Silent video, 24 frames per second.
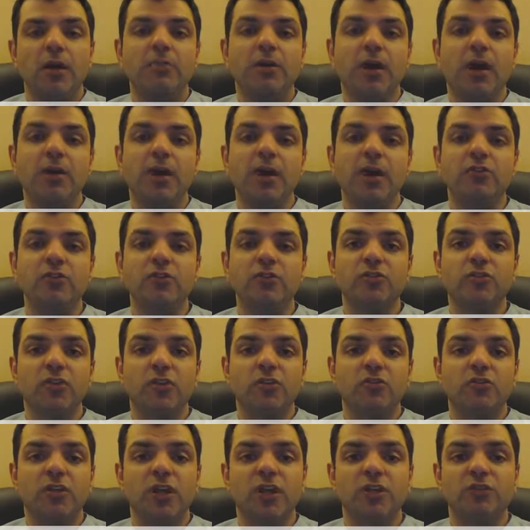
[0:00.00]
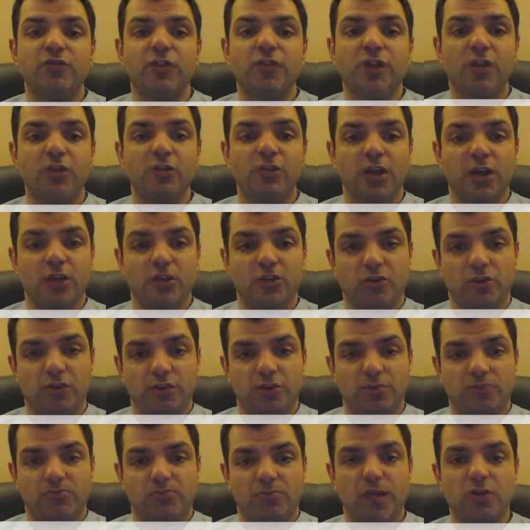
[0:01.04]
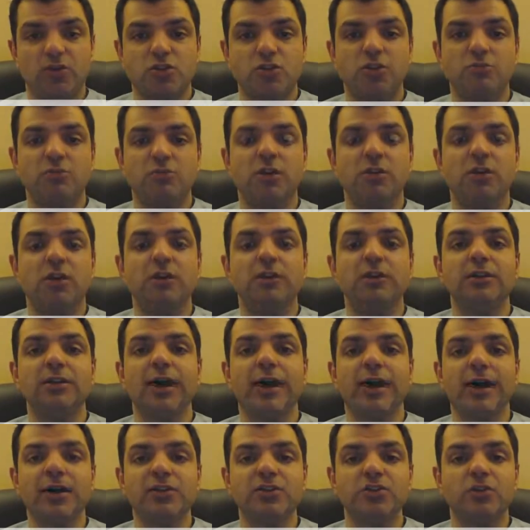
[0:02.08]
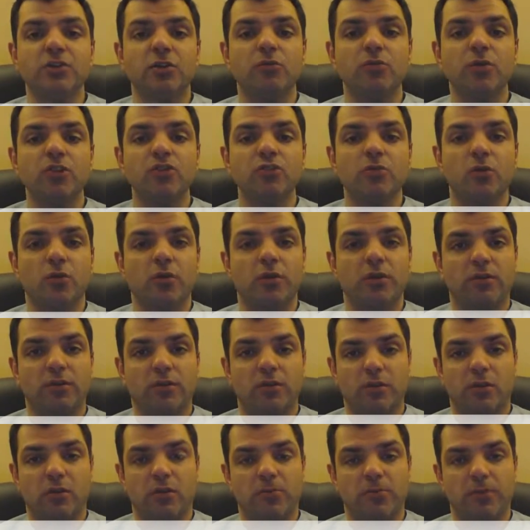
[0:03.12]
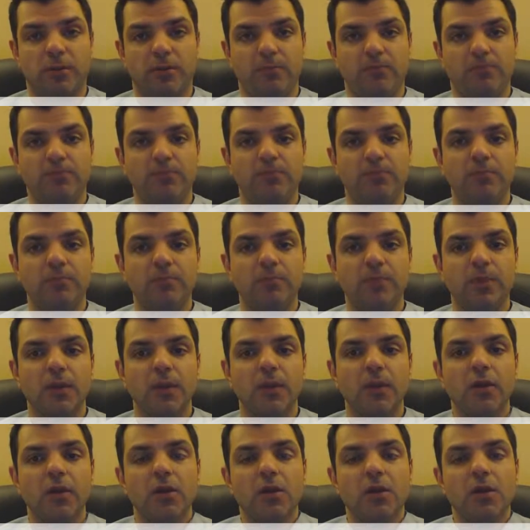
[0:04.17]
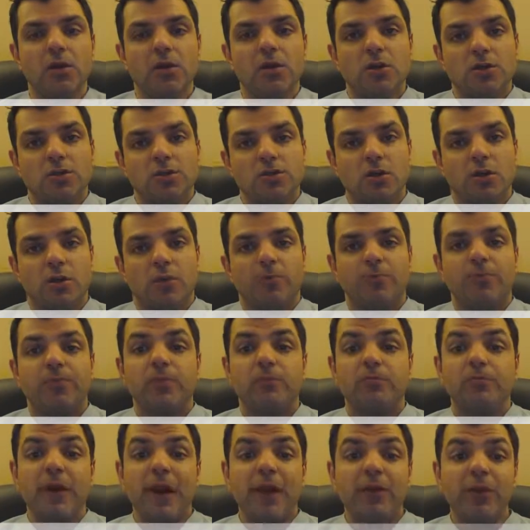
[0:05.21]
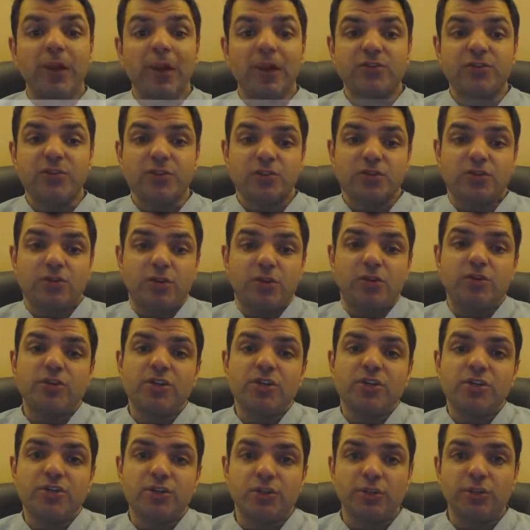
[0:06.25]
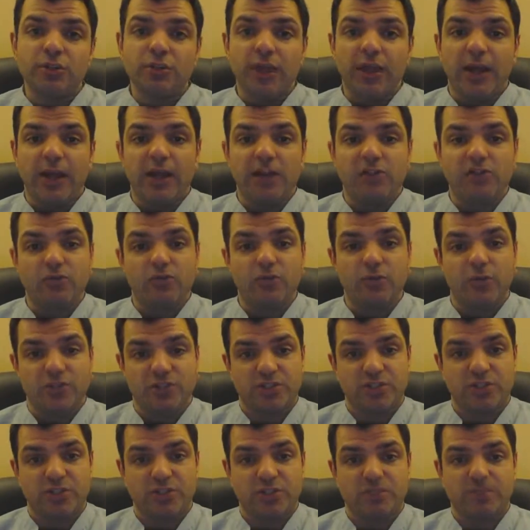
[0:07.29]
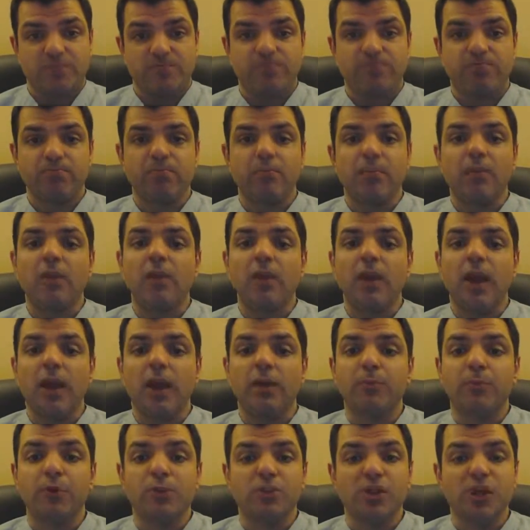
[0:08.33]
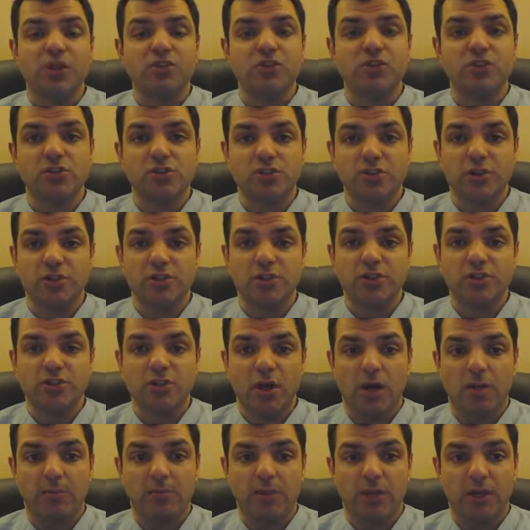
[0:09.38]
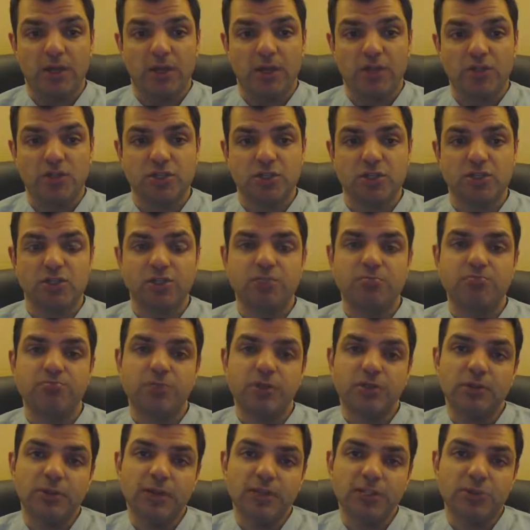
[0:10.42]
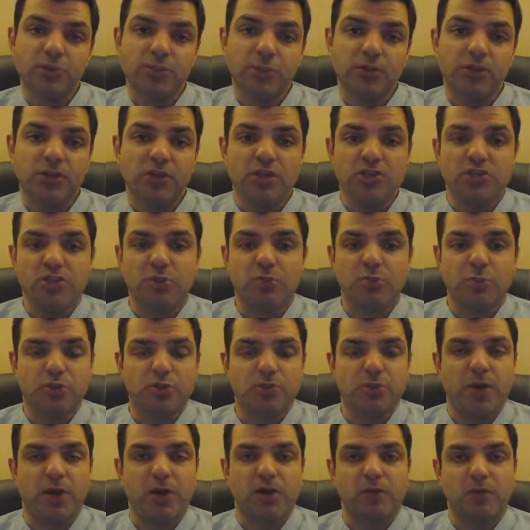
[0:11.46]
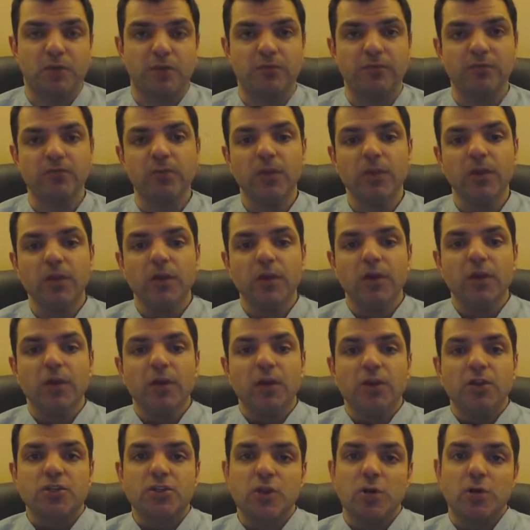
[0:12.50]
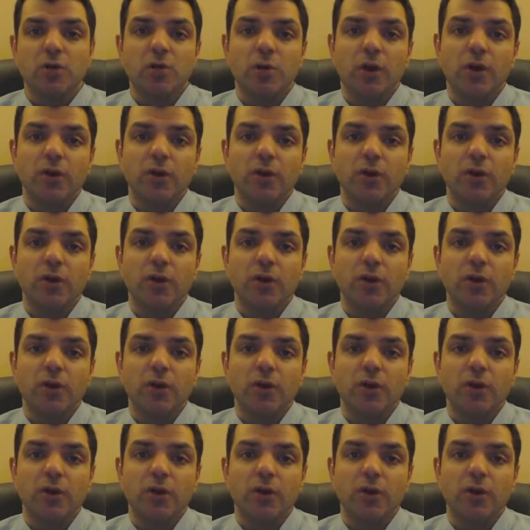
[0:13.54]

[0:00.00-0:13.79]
Bariatric surgery is very dangerous and should be the last resort therapy. So, bariatric surgery certainly has risks and potential serious complications, but let's put these in perspective. So in